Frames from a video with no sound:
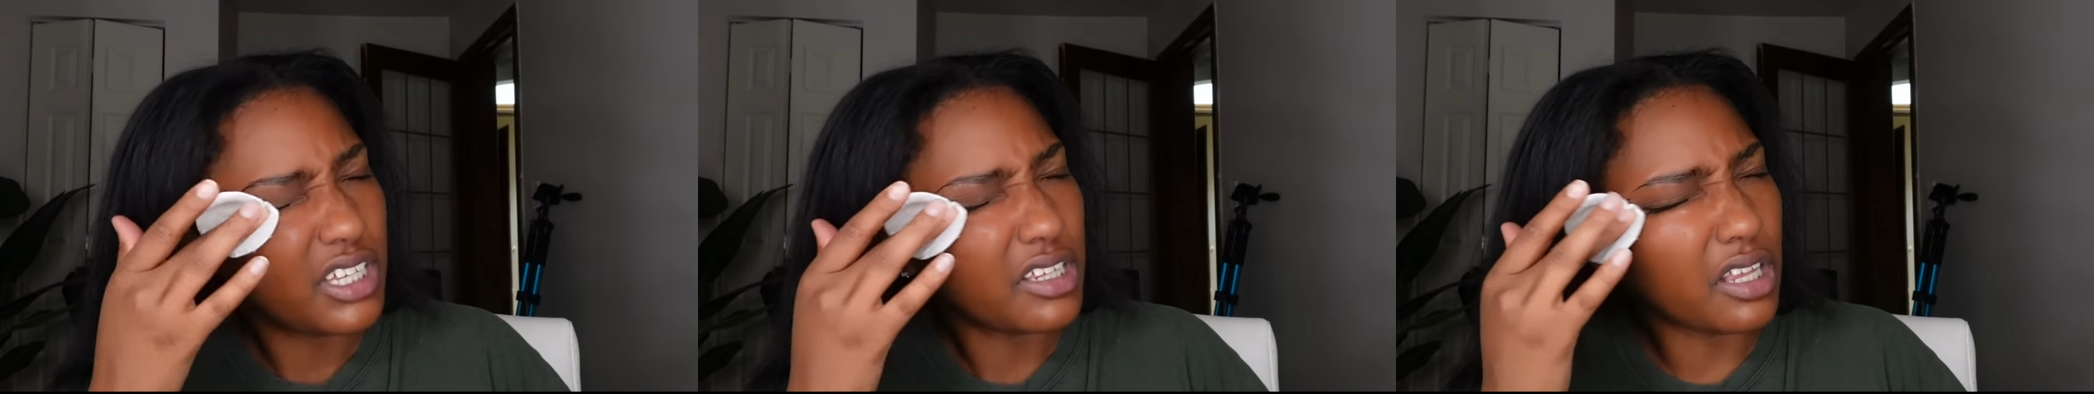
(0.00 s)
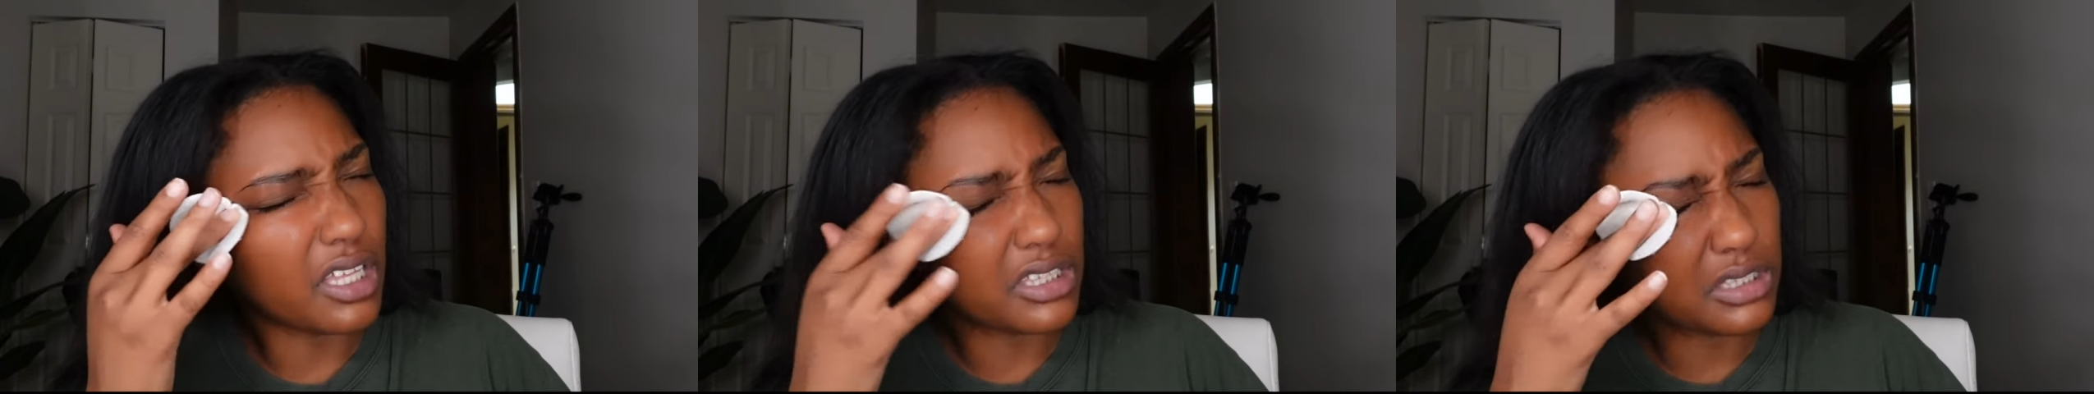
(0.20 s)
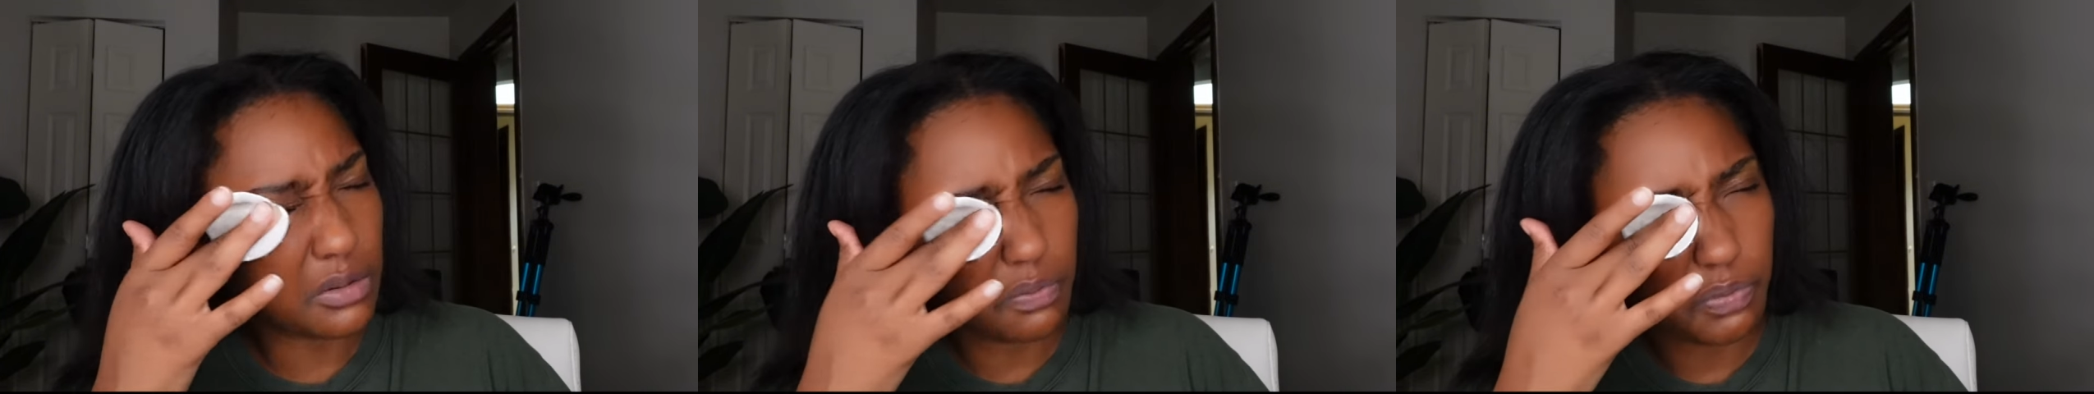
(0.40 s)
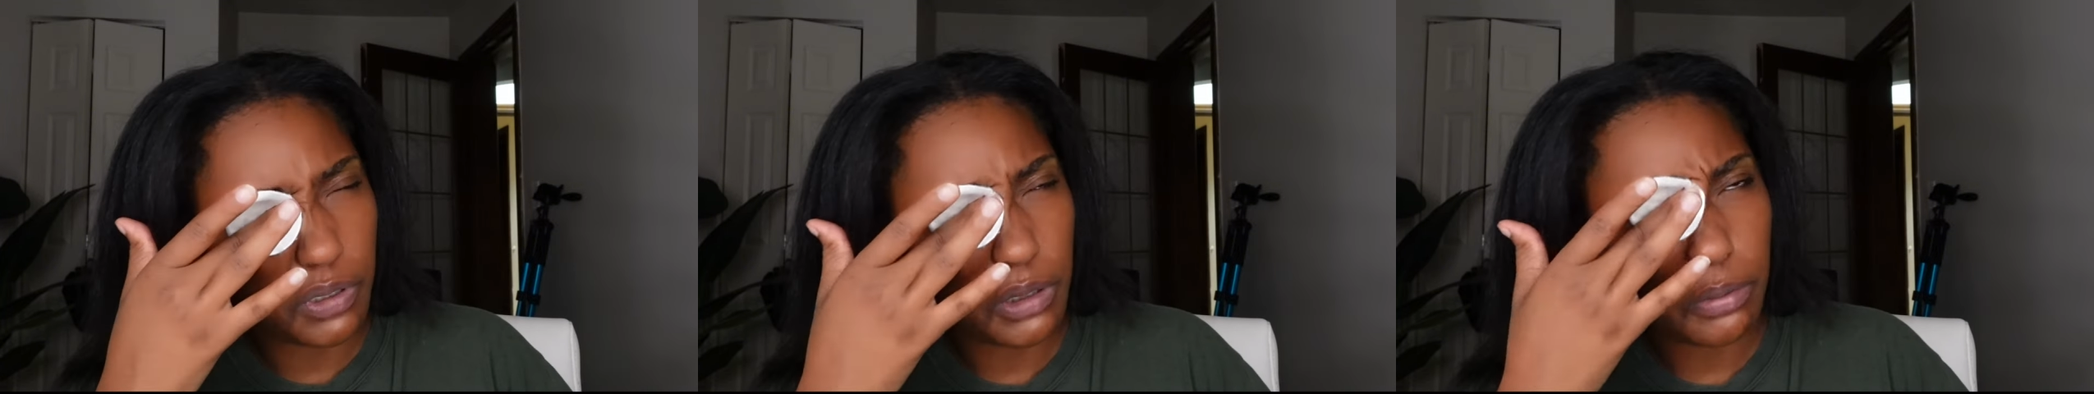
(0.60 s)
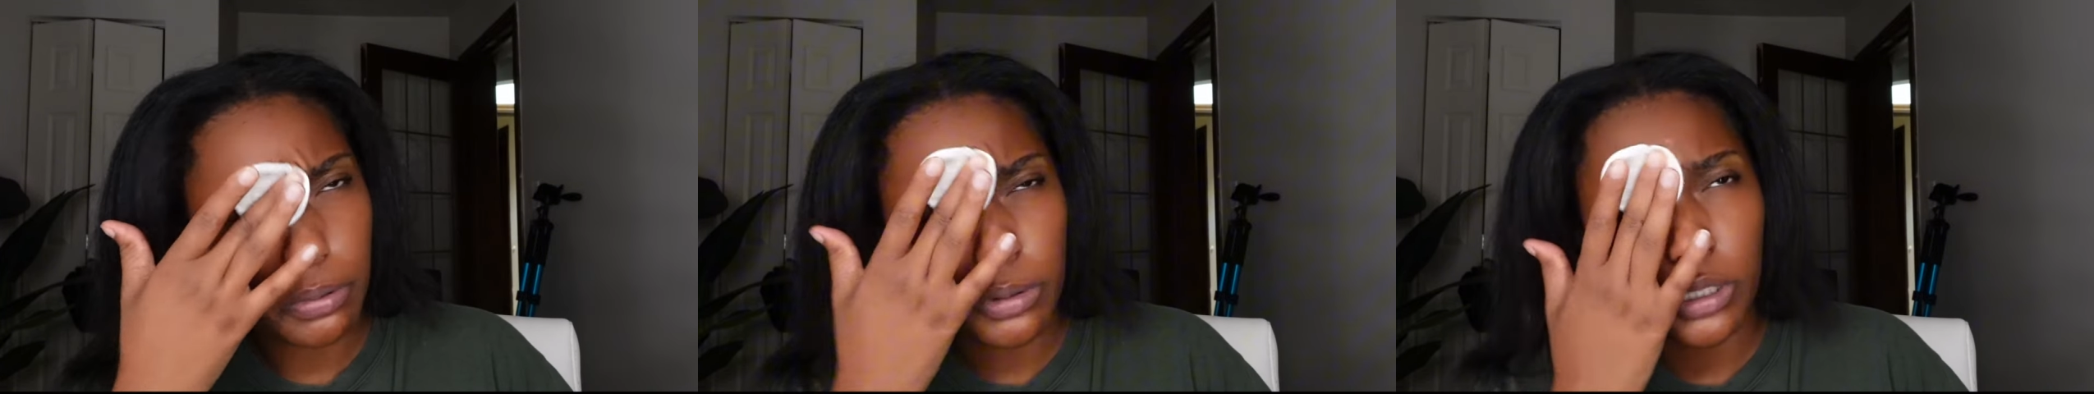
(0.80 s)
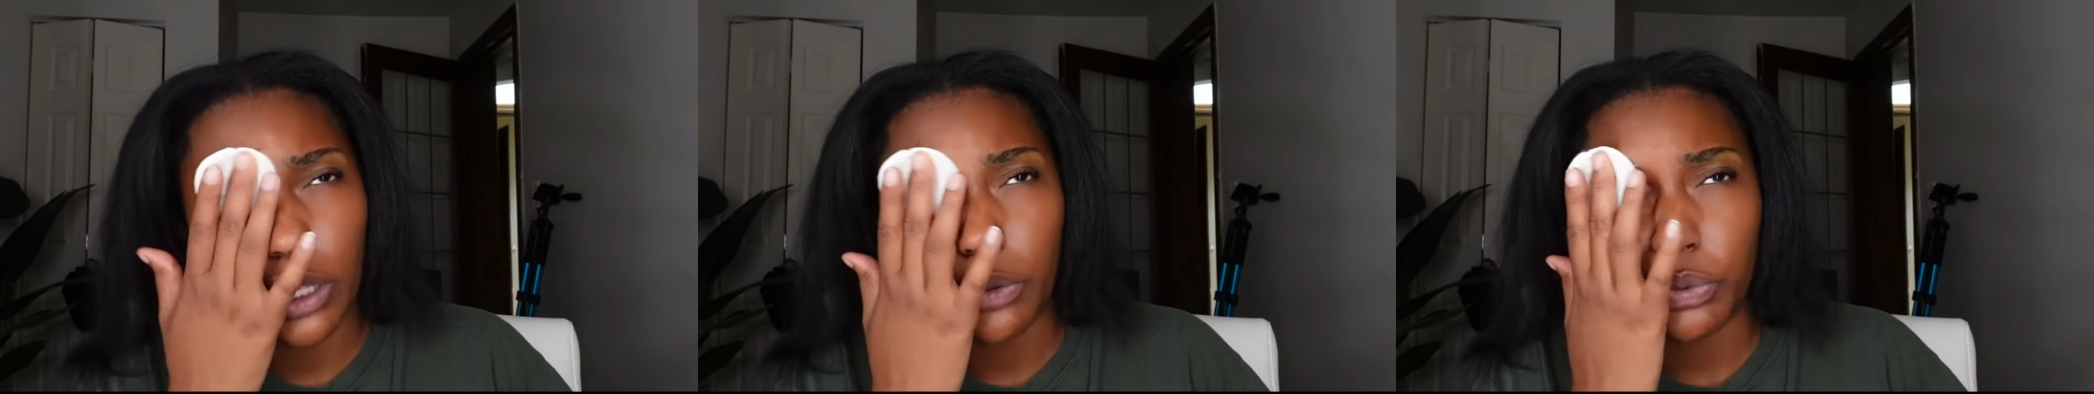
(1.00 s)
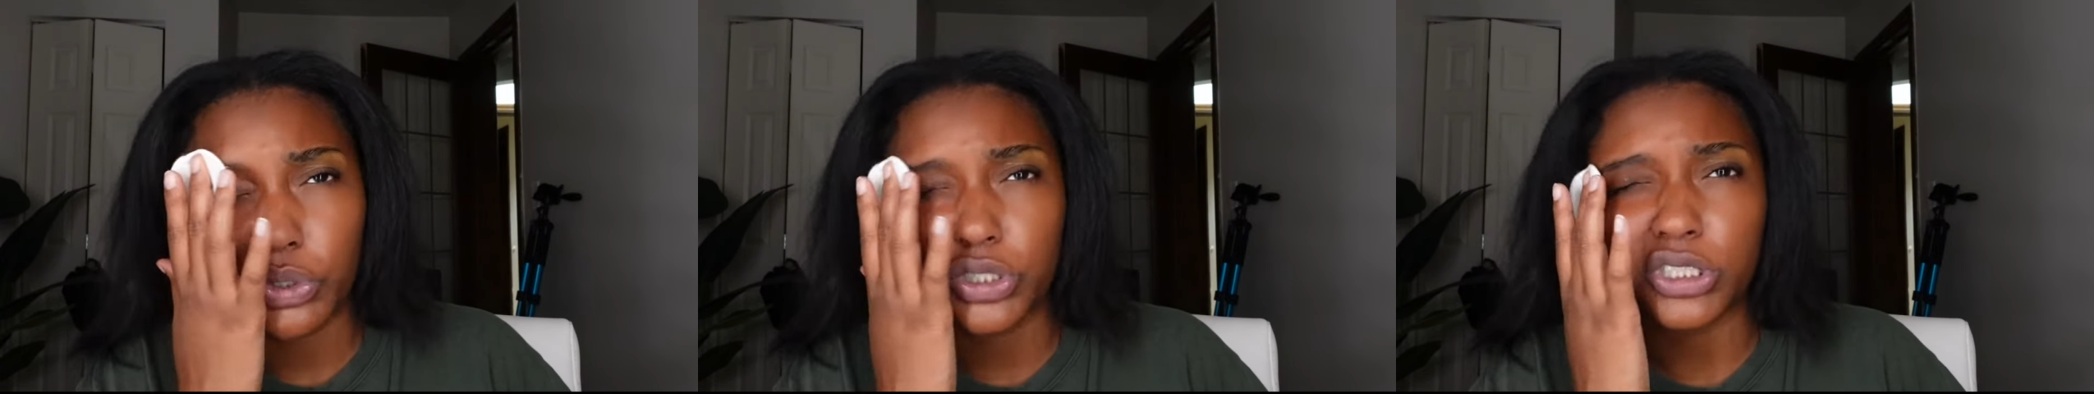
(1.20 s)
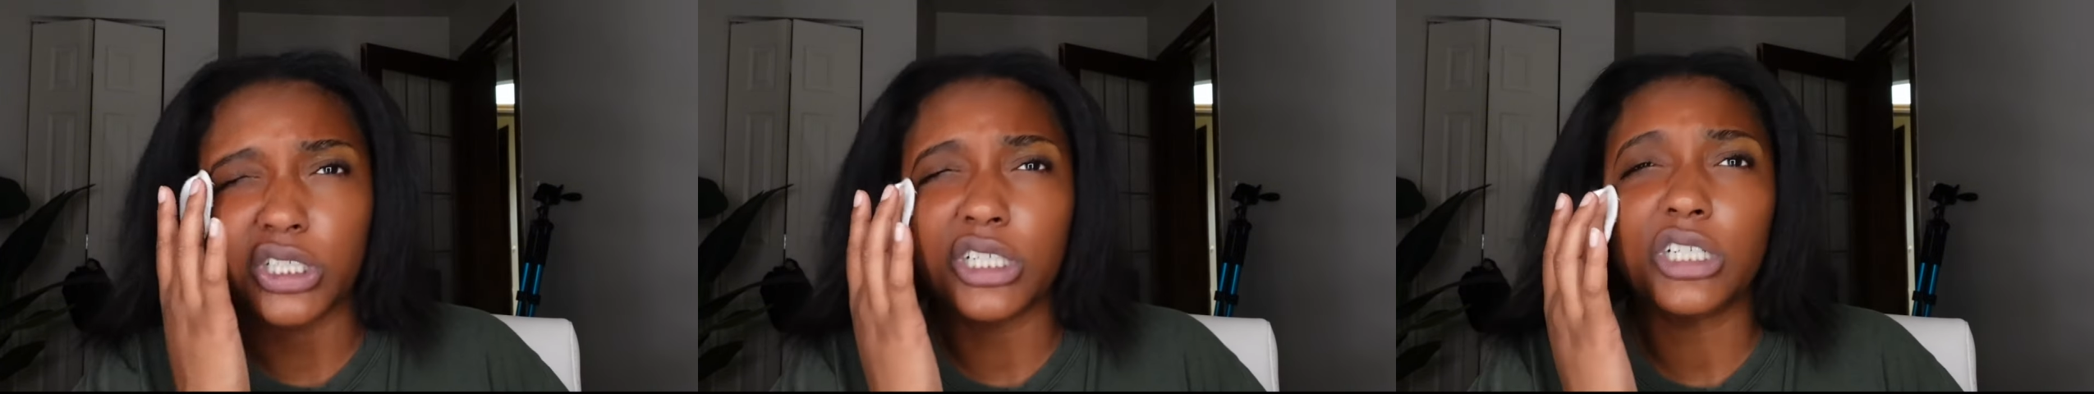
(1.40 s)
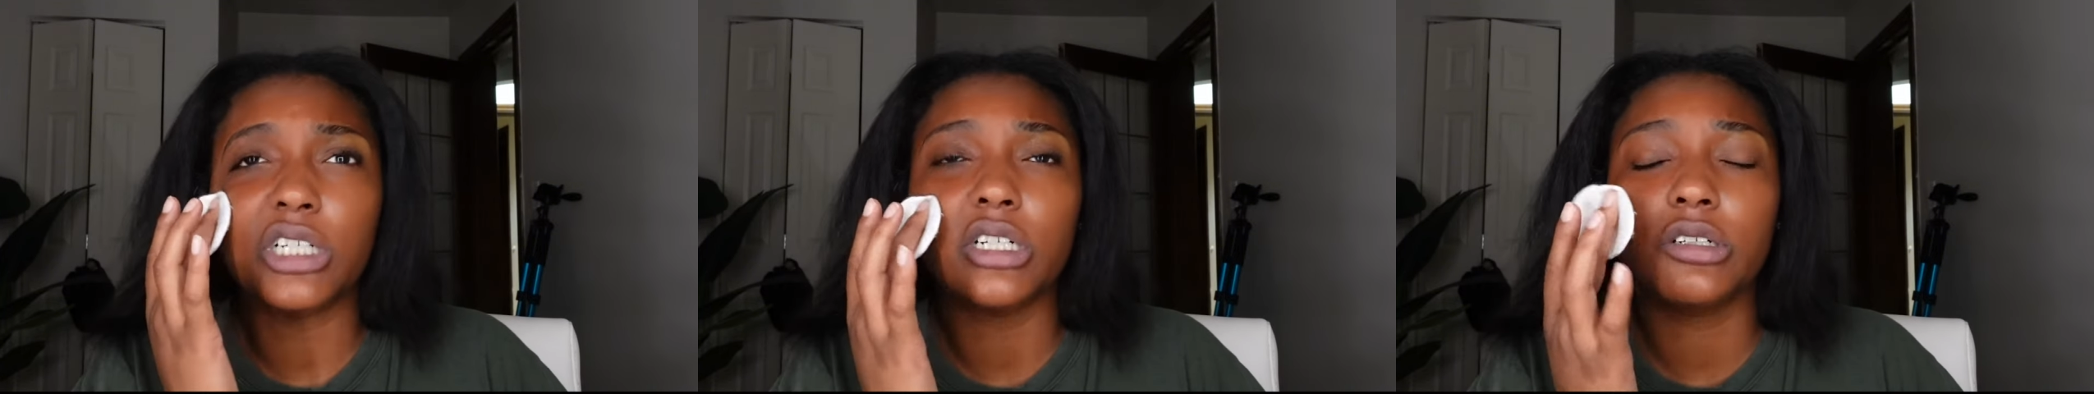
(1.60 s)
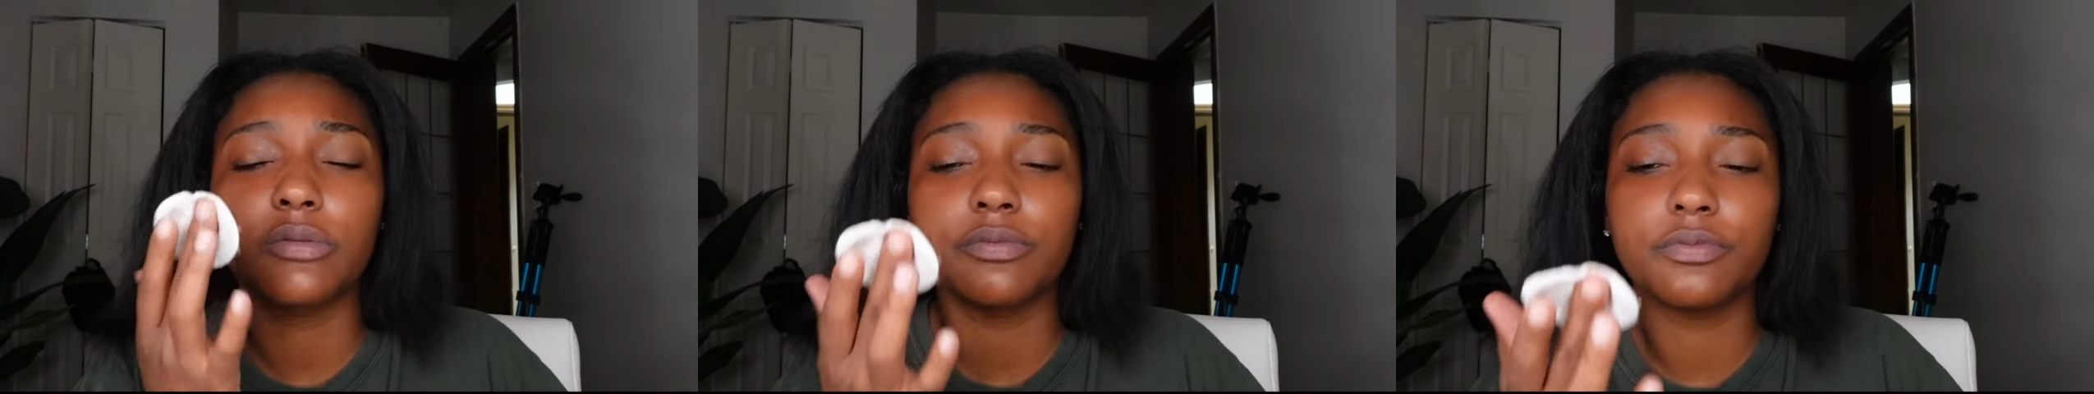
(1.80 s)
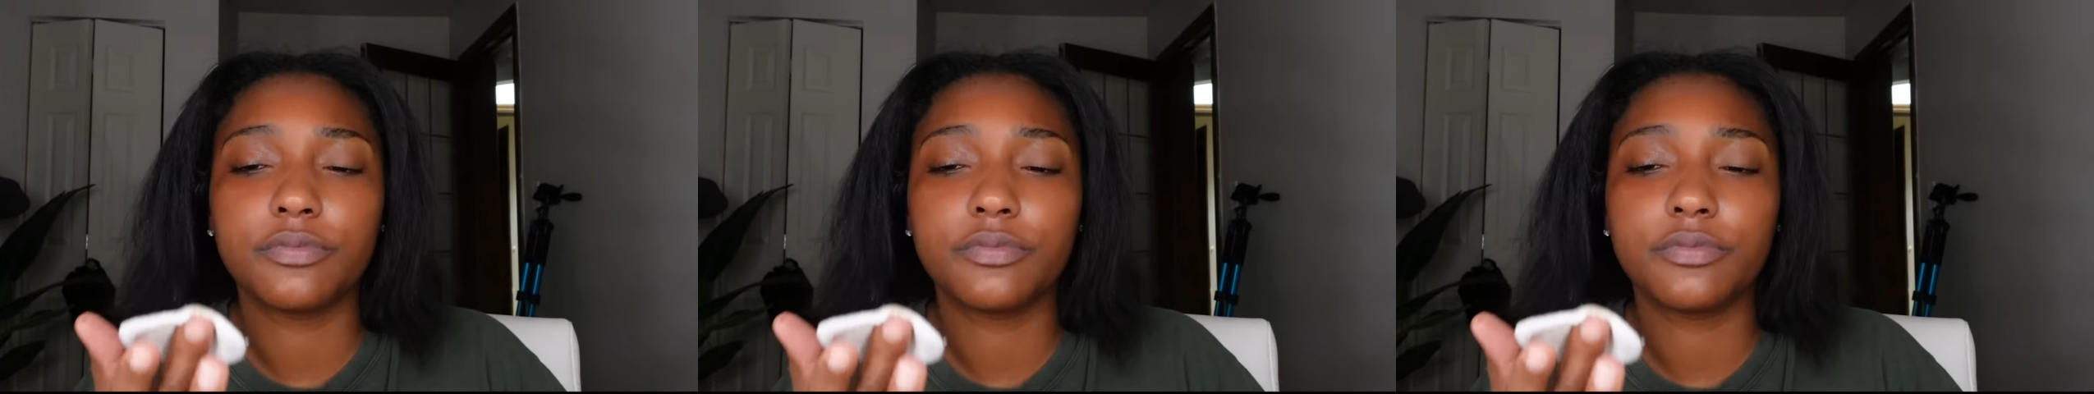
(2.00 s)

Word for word: like, the people that was there